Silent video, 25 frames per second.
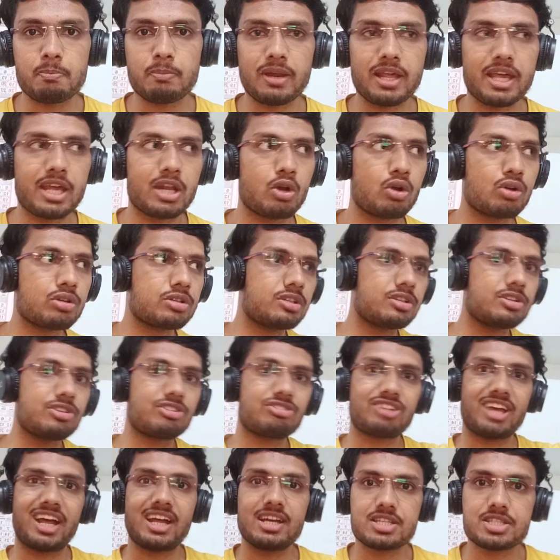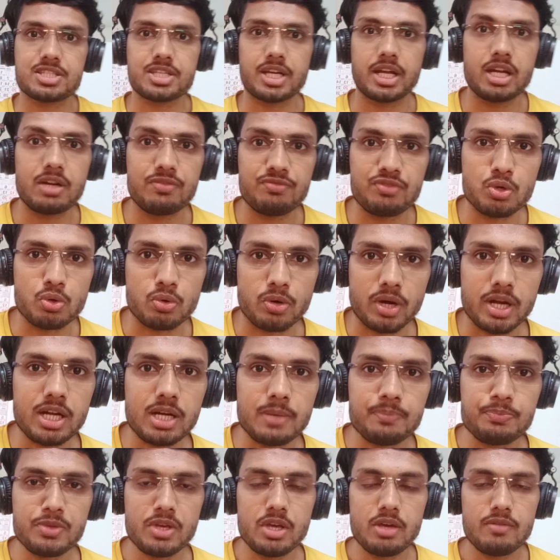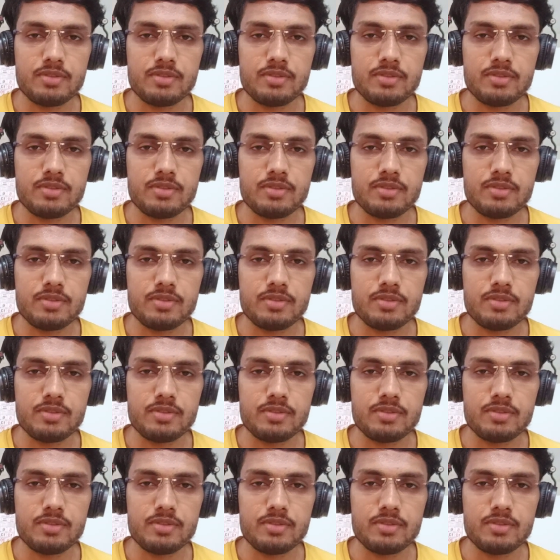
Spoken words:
plane or the side view, right?